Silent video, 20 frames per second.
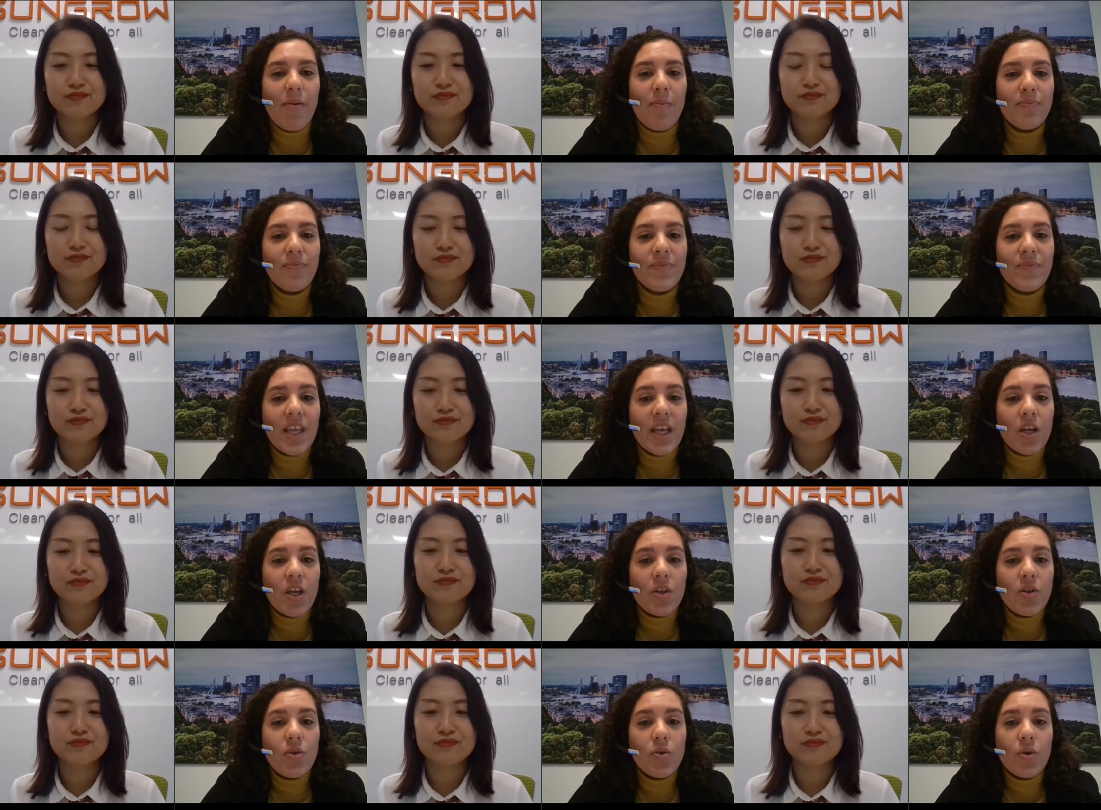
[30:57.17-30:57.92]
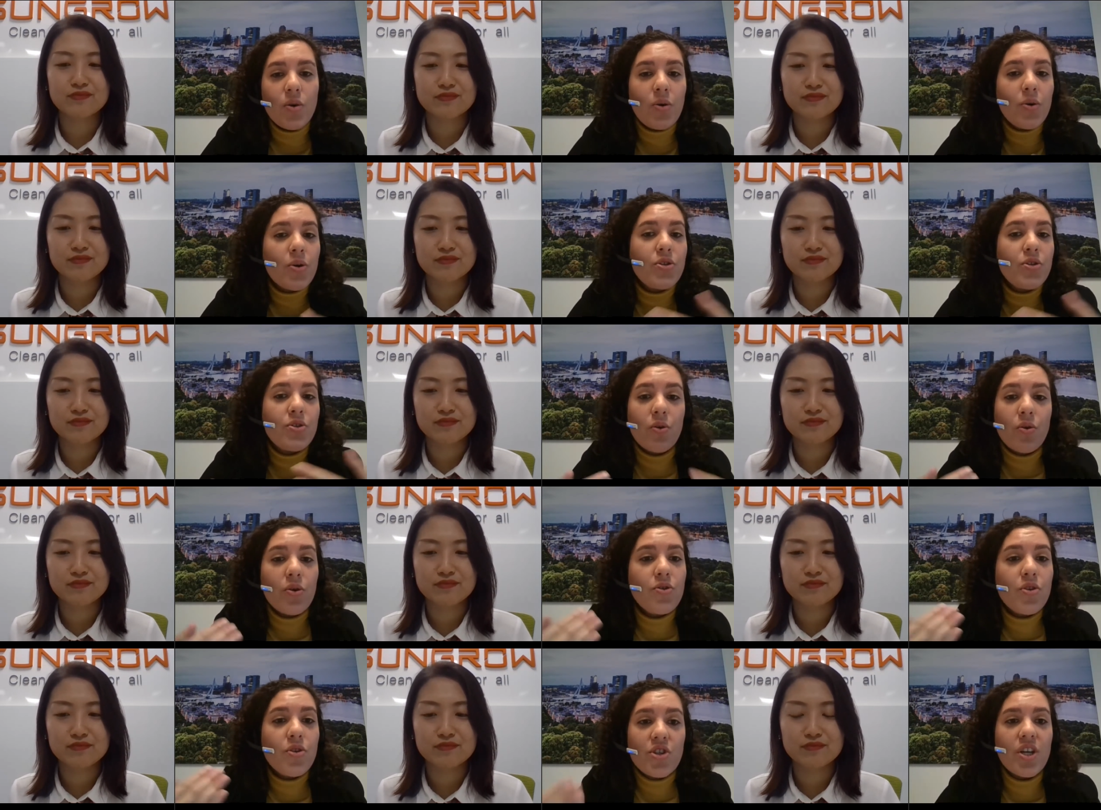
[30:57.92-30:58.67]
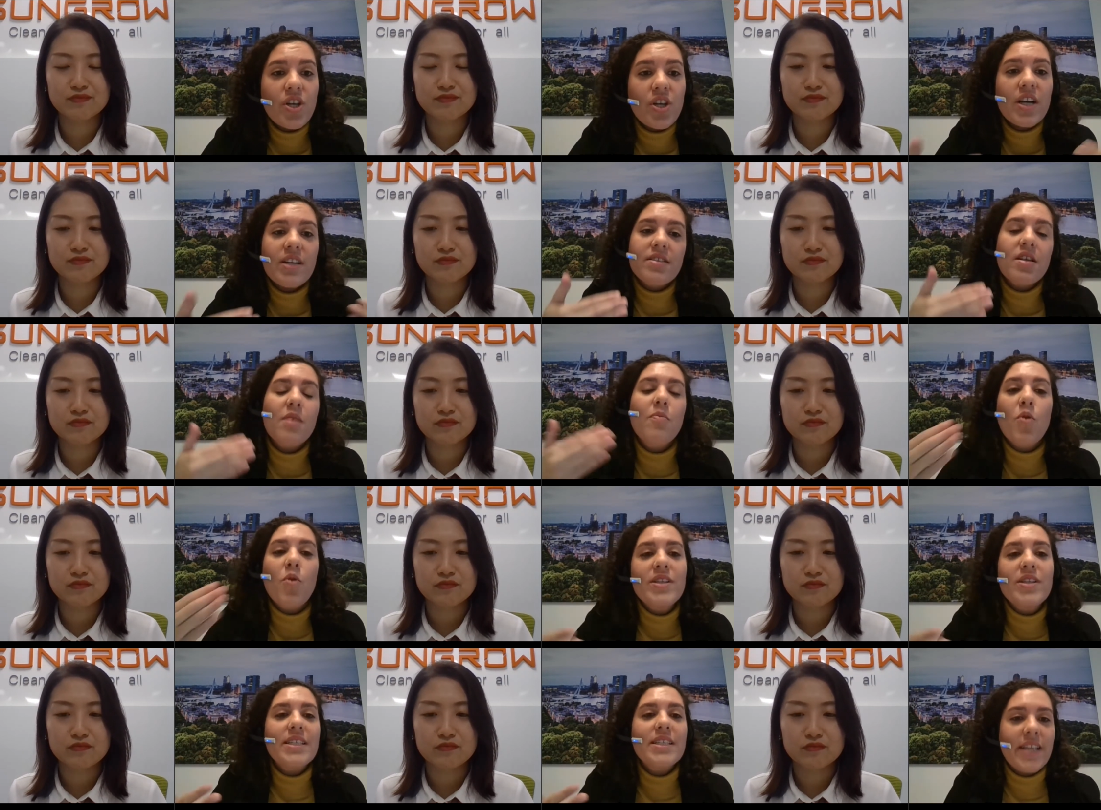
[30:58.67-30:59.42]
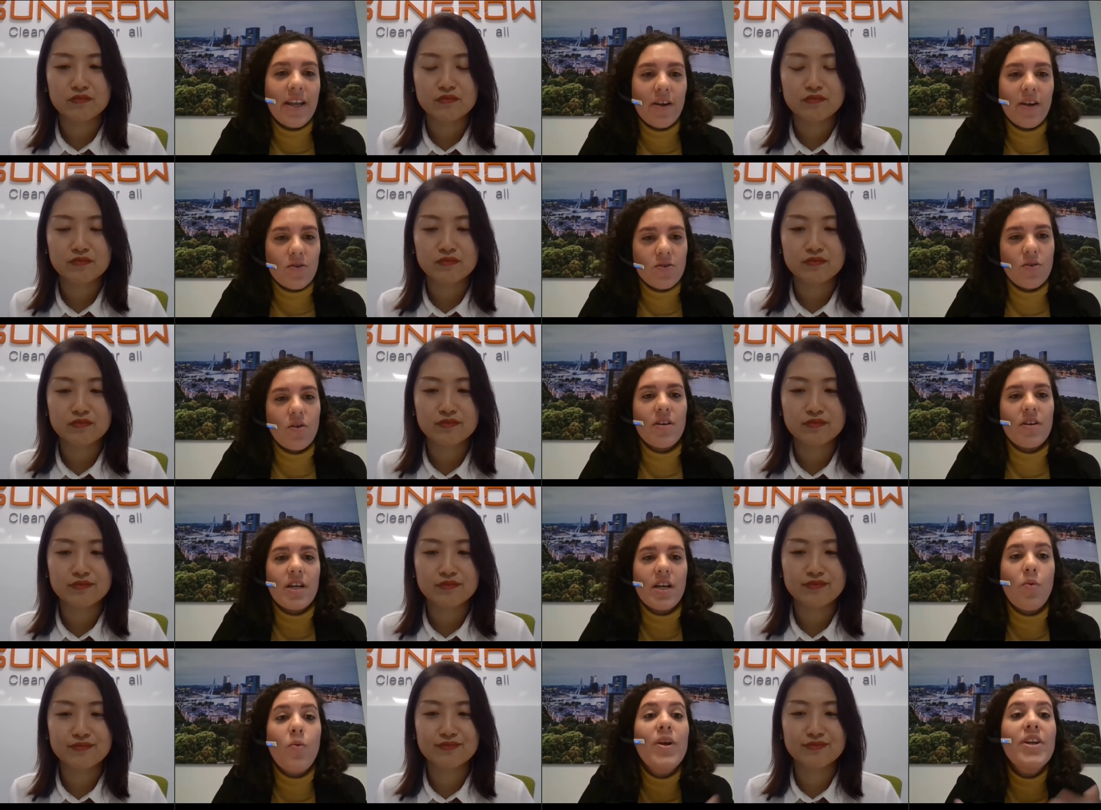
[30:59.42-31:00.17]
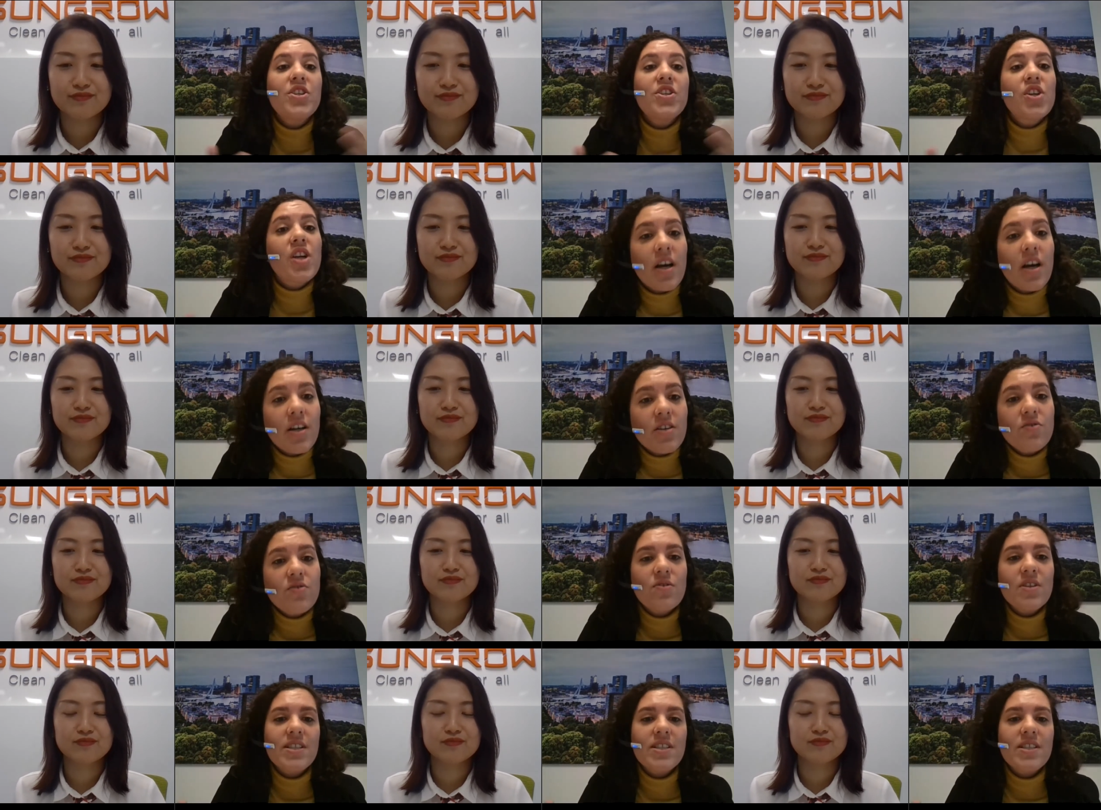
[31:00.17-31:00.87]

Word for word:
Speaker 1: Um, do, could you could you share some more details on uh, which